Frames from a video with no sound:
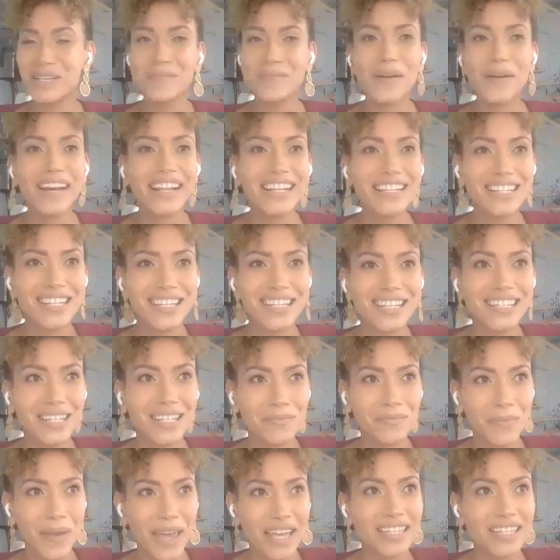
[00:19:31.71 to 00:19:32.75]
somebody to
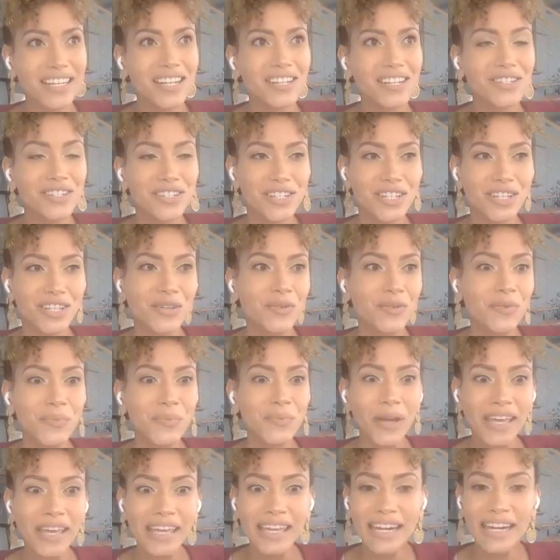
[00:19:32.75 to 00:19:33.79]
to pay attention to you
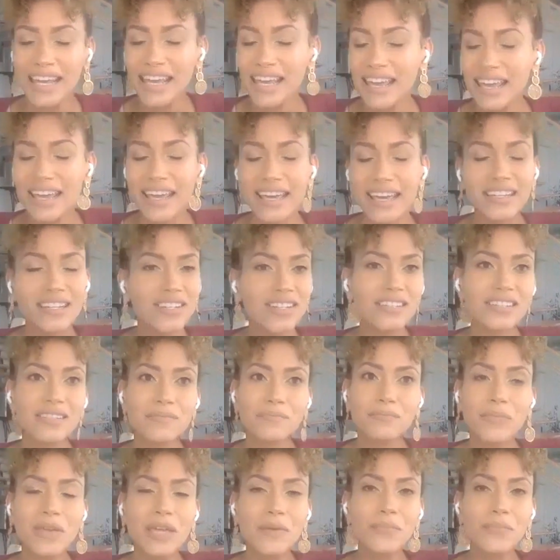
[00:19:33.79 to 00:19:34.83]
but it's
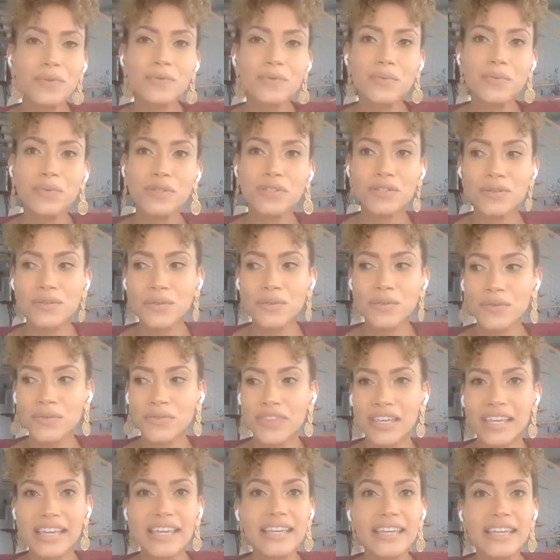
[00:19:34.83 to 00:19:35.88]
just people will do
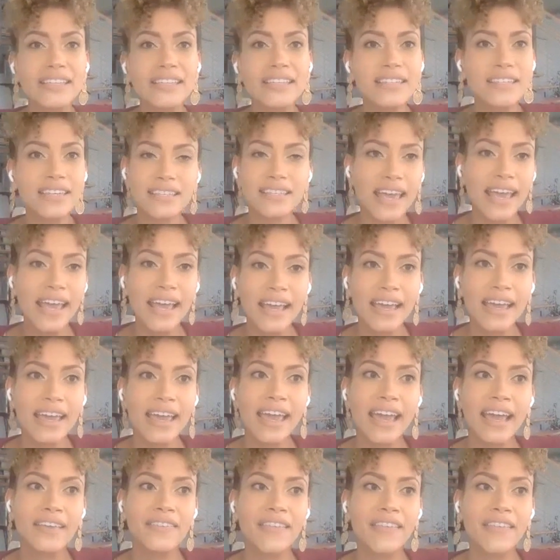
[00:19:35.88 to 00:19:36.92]
the easiest thing
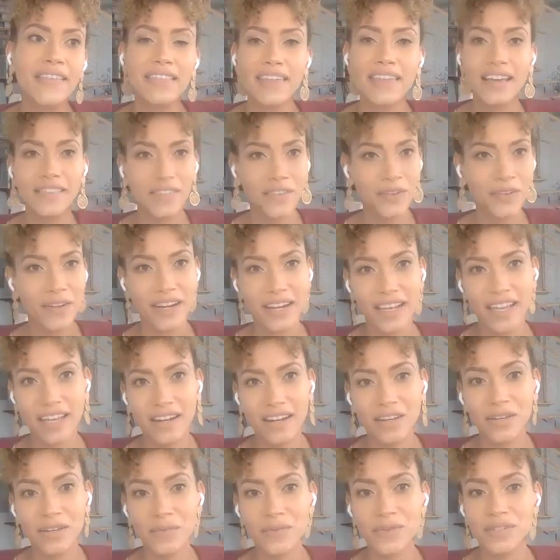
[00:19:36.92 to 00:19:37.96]
and they think that they're going to get a
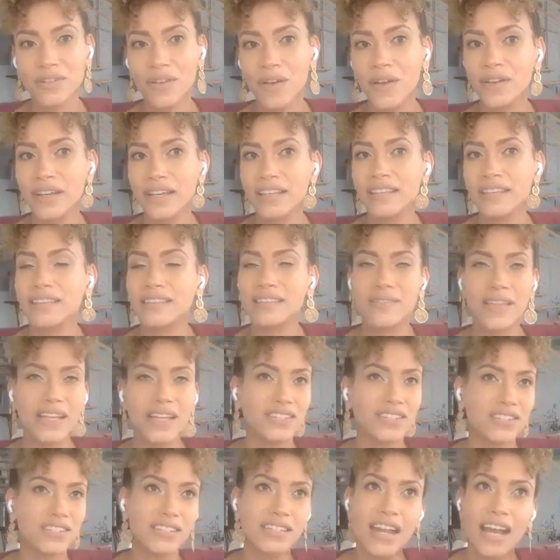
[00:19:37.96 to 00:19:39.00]
good result and
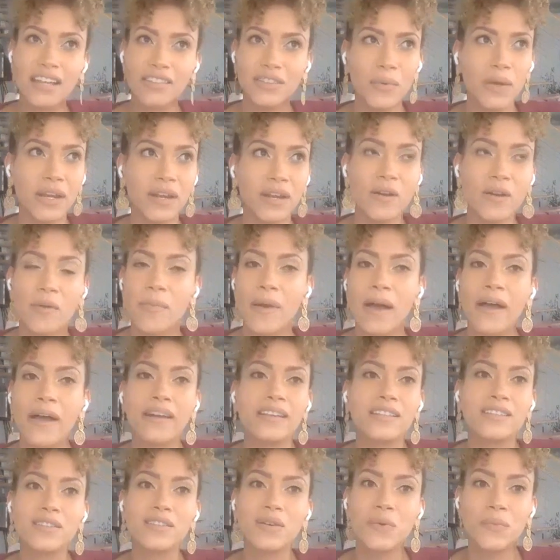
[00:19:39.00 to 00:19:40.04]
that's just not the way to go about
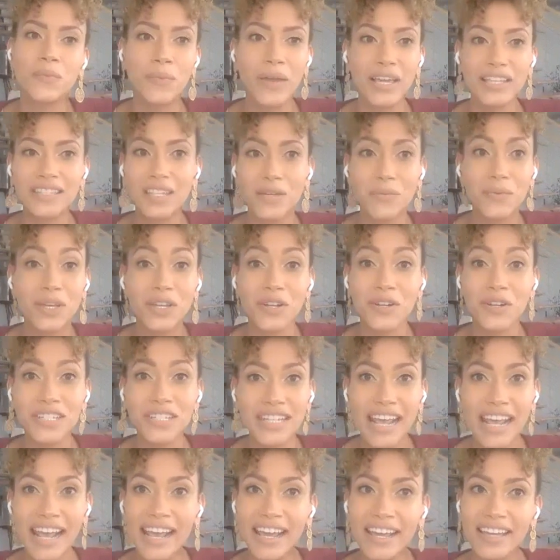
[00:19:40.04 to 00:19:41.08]
it so basically what you're
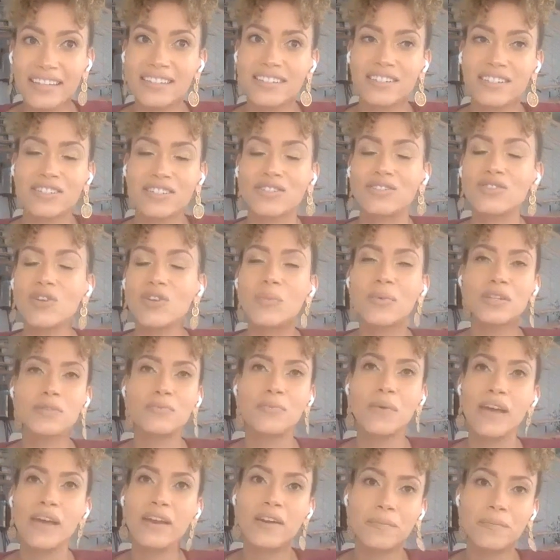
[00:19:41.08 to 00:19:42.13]
saying is just so much
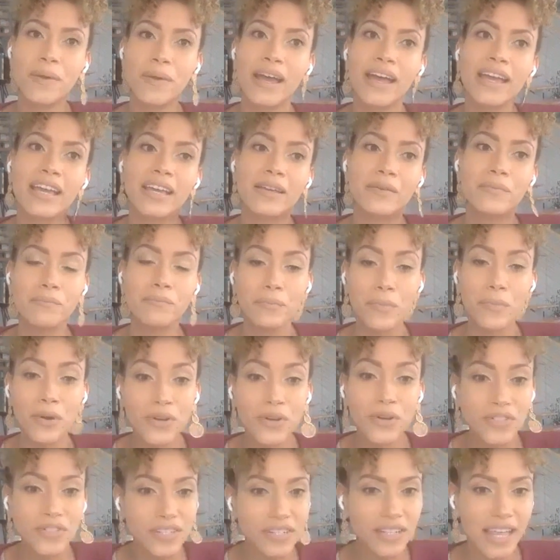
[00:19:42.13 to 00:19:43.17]
better by
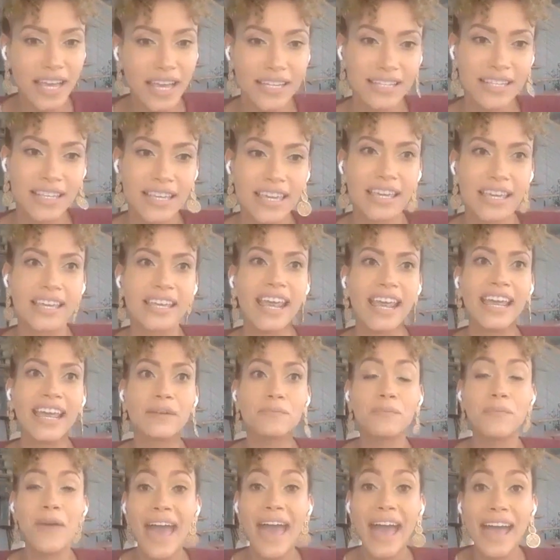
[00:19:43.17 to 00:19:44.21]
personalizing it and
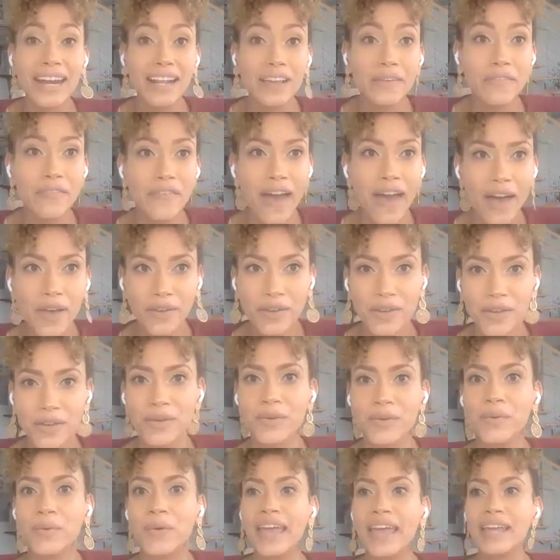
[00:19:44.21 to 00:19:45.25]
adding
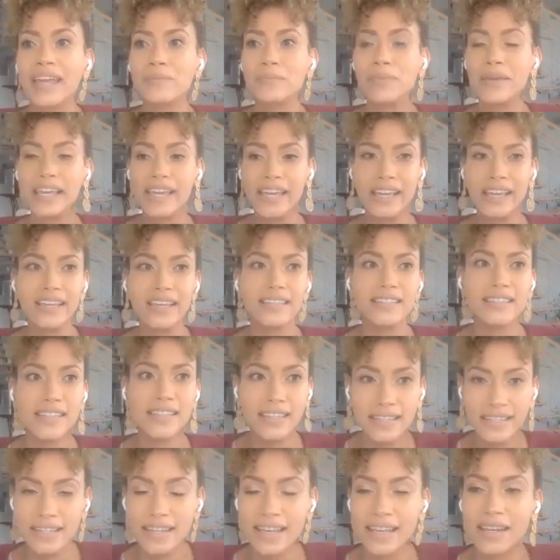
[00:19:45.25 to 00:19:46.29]
value and being
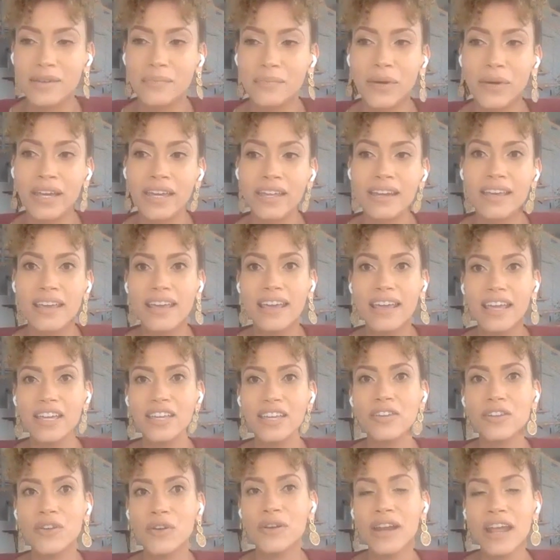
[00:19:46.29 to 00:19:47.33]
consistent but
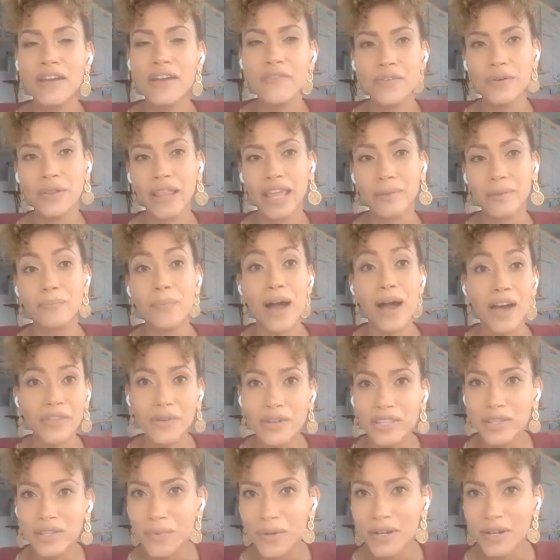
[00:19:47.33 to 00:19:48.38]
you're never like
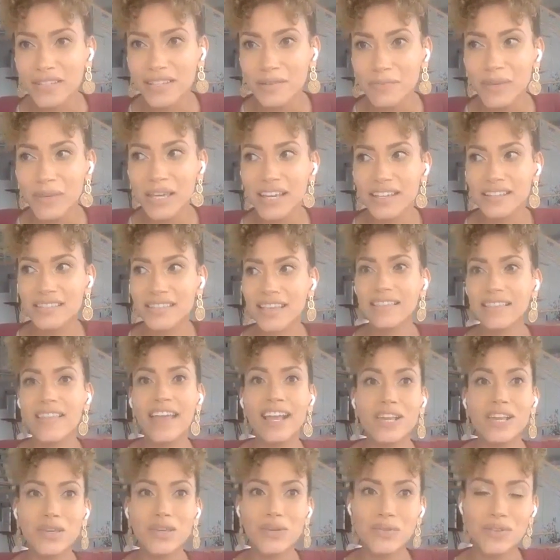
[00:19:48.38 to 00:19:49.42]
bothering the person because they
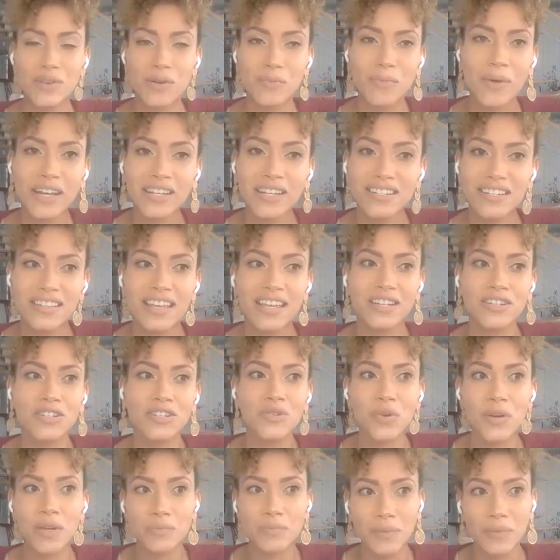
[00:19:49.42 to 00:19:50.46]
like you so much and they
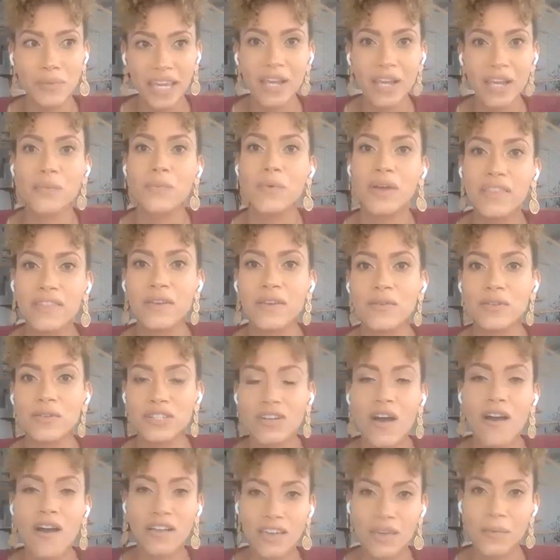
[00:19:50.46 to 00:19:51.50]
enjoy being with you and
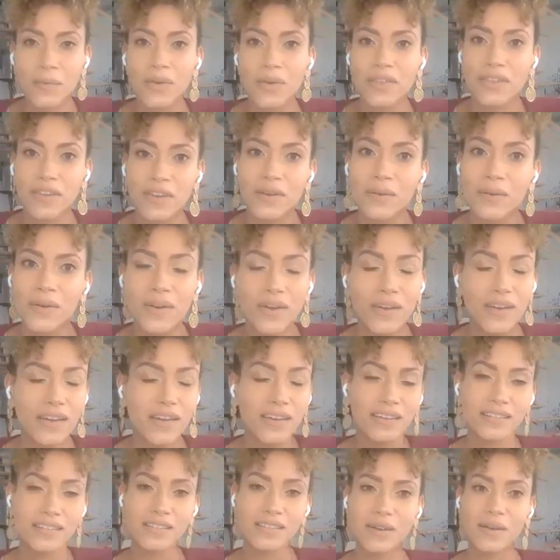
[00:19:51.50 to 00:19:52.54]
talking with you
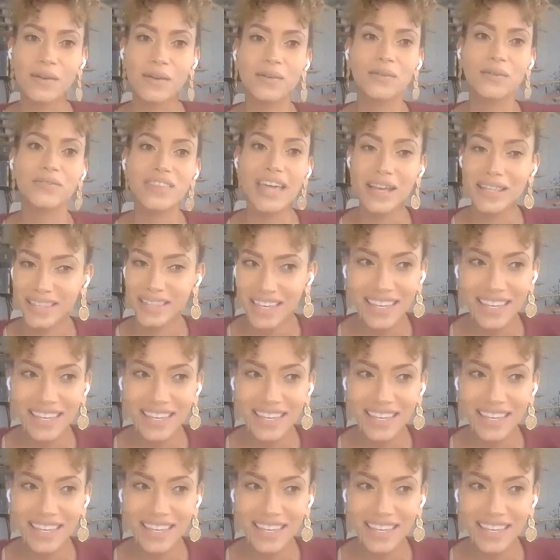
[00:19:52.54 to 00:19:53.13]
so that